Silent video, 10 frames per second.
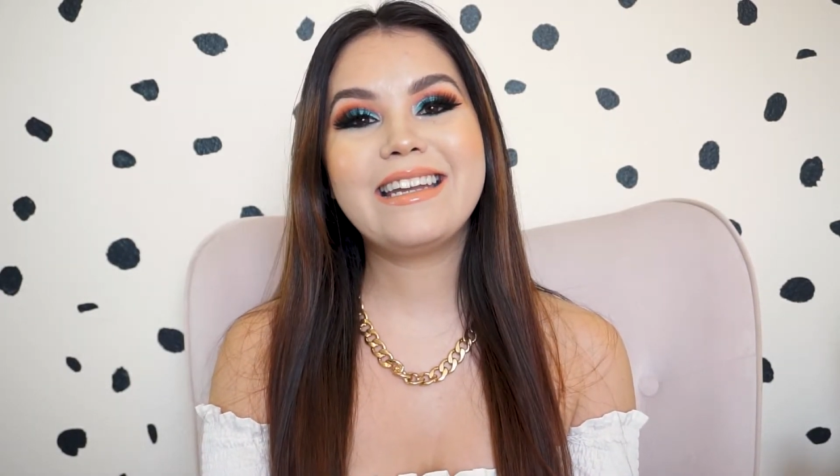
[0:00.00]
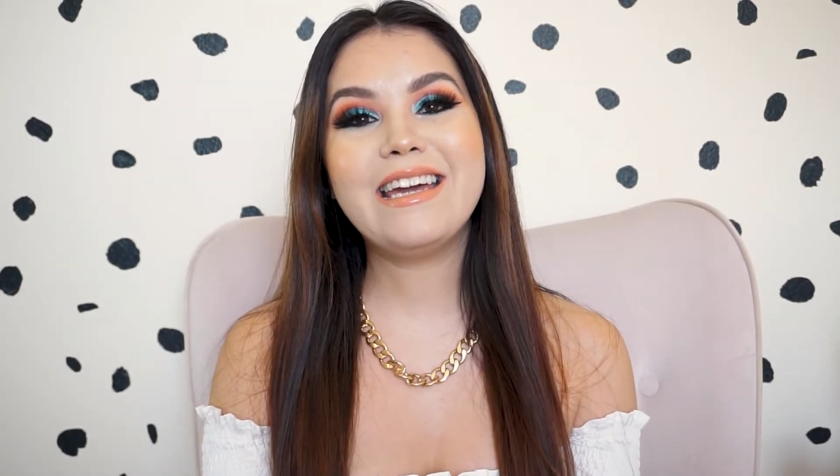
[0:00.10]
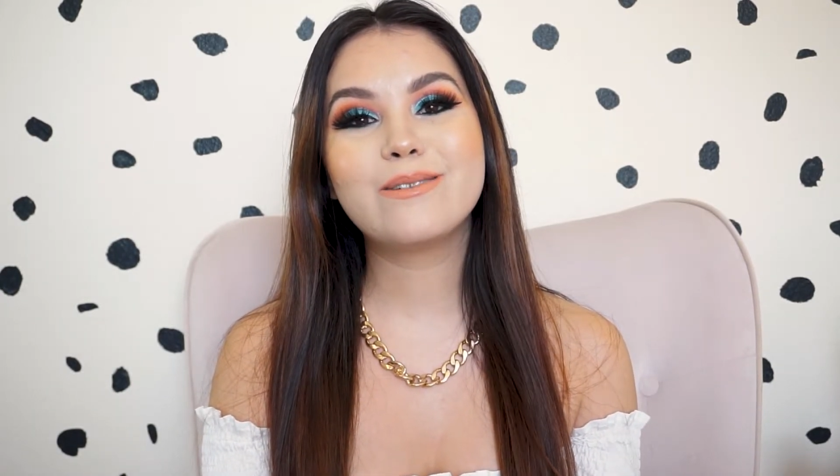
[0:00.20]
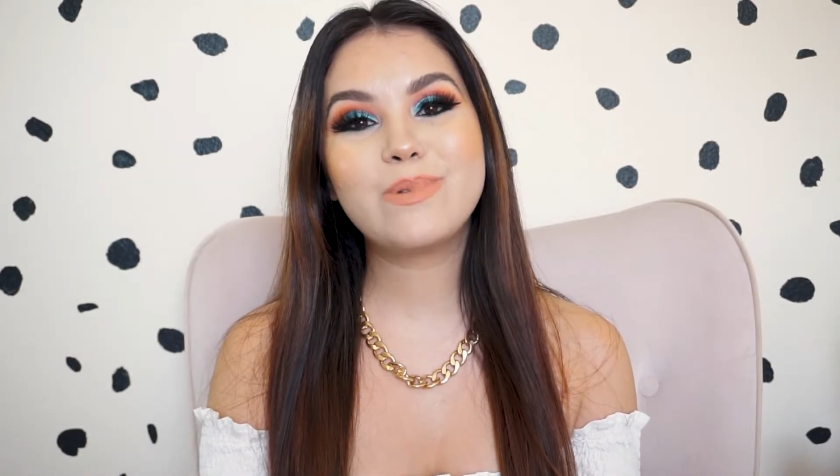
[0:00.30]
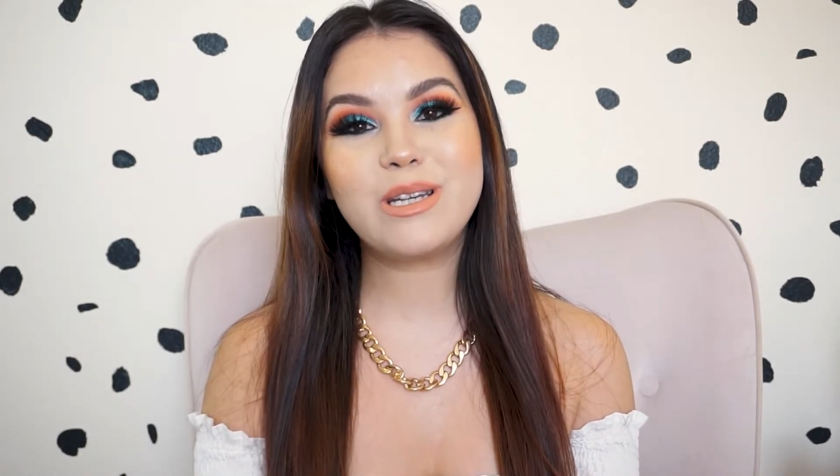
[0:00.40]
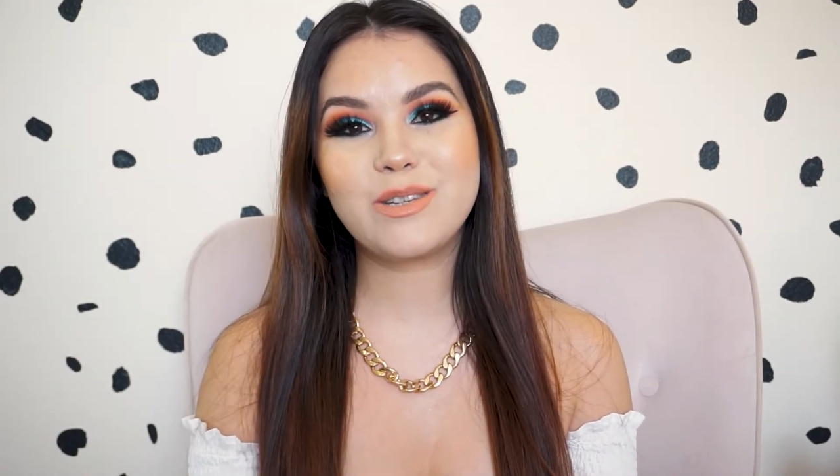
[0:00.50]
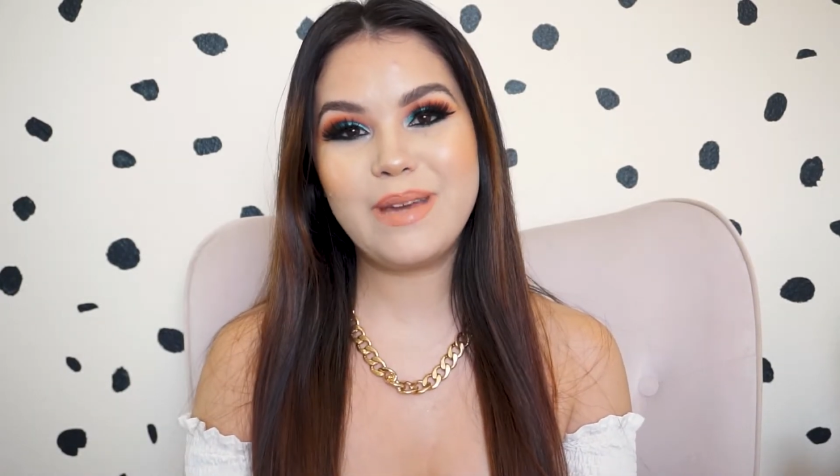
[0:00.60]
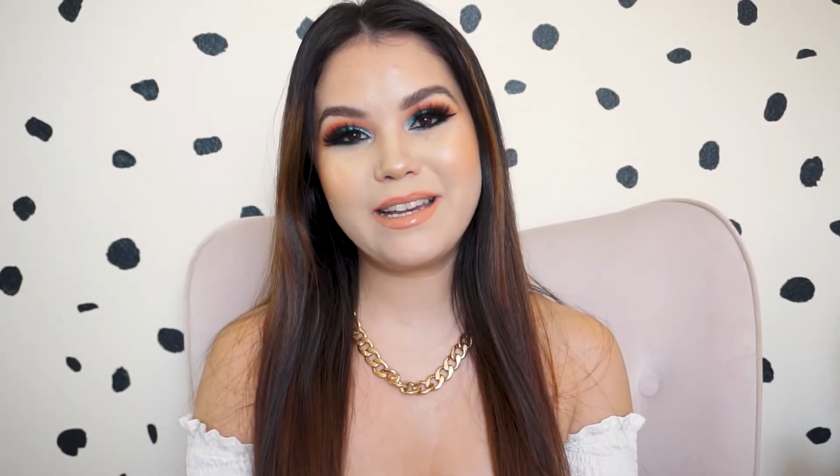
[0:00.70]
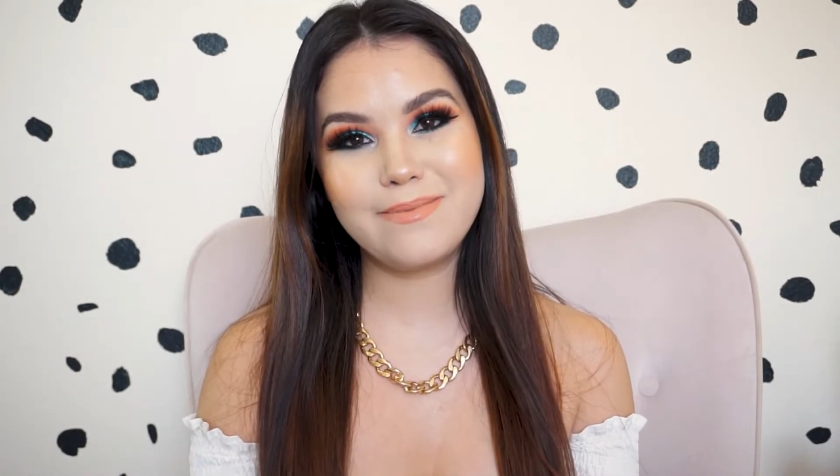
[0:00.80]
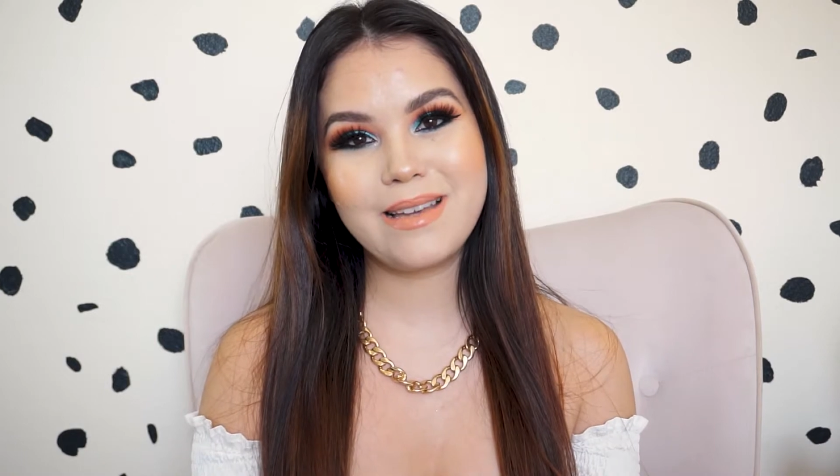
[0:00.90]
airbrush
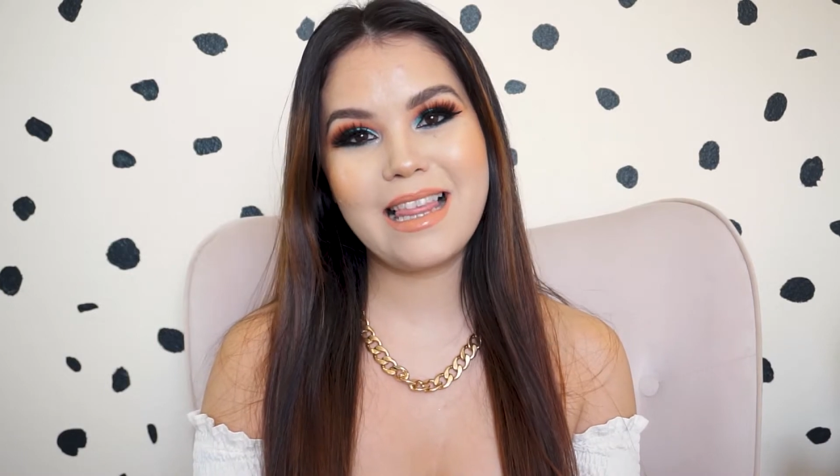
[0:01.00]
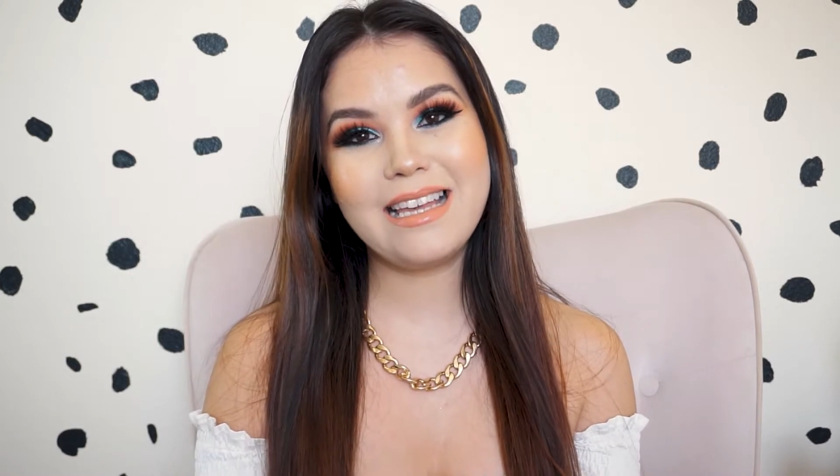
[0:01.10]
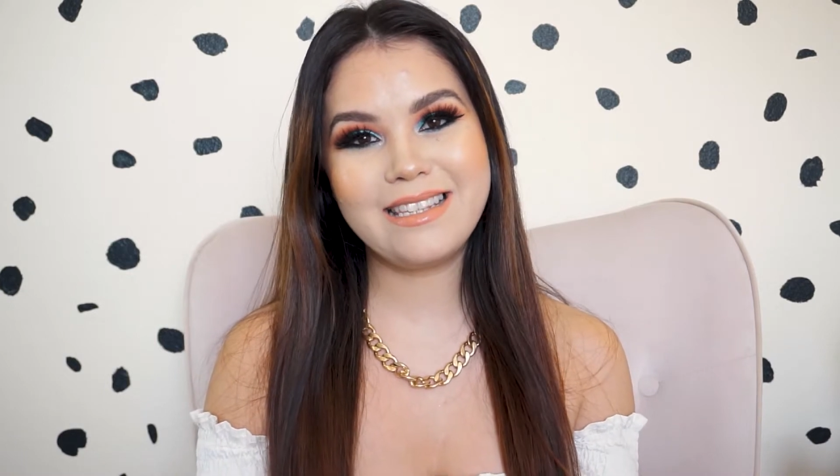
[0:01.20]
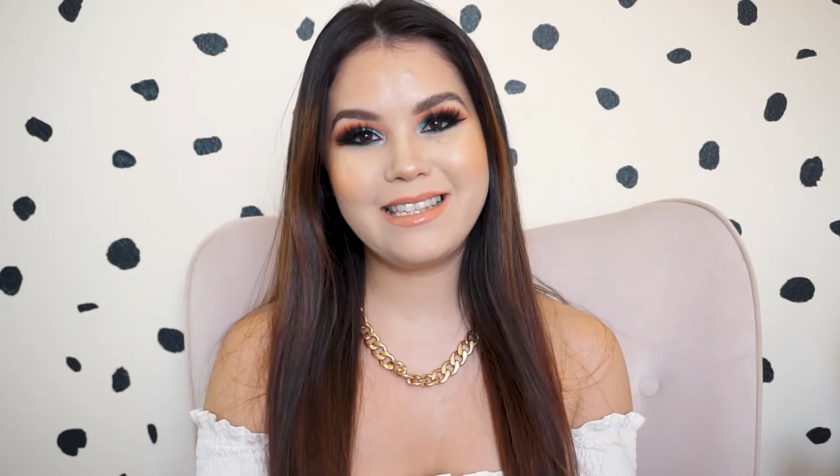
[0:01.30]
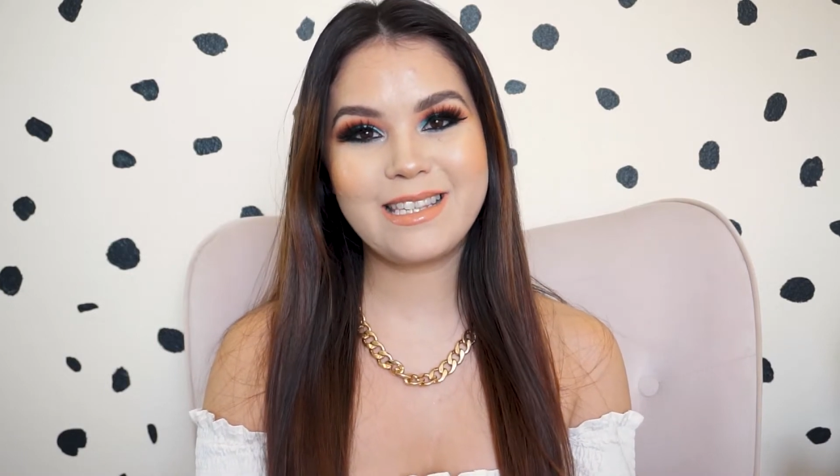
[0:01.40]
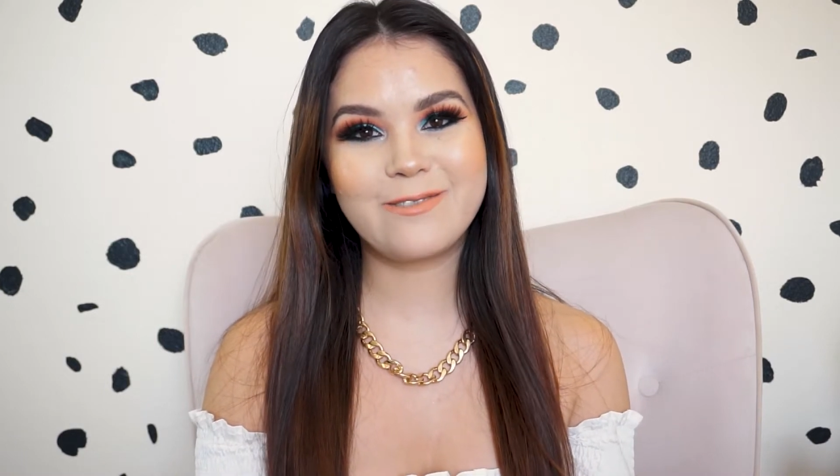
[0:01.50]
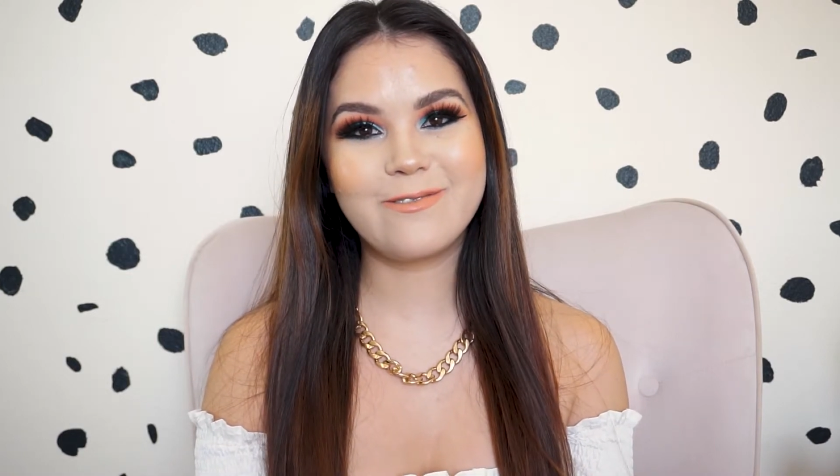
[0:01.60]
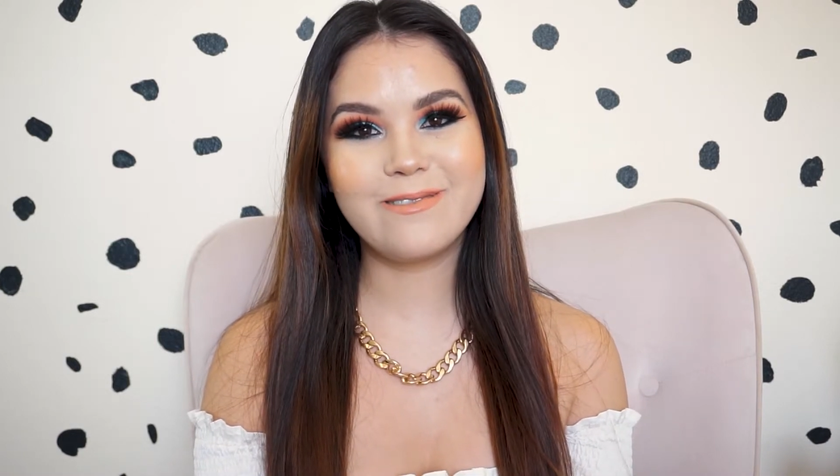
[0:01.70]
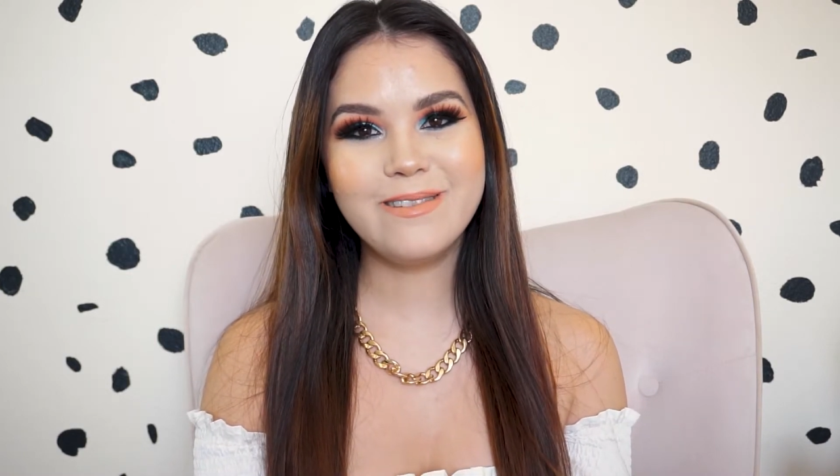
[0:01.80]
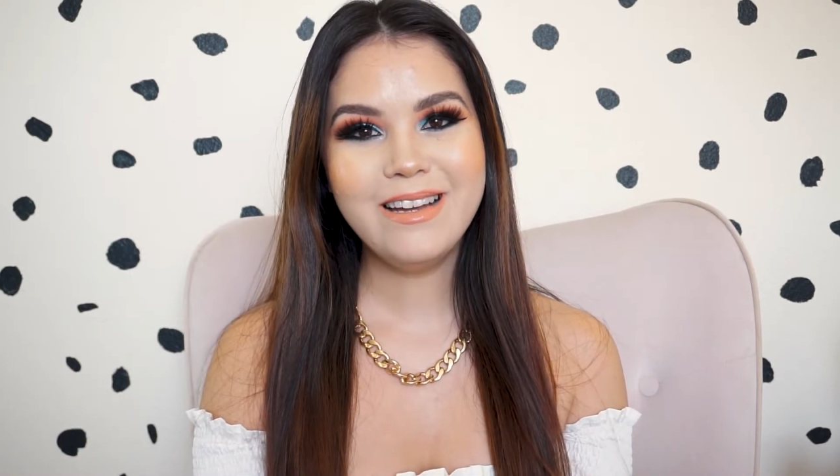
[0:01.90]
makeup class in
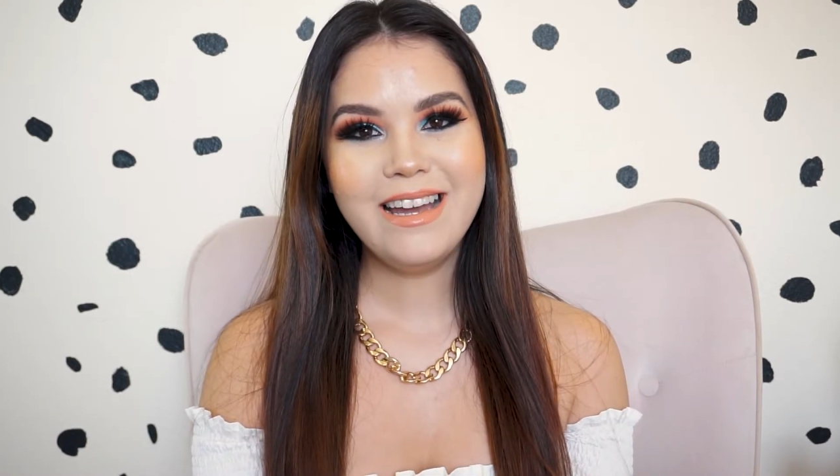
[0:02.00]
school,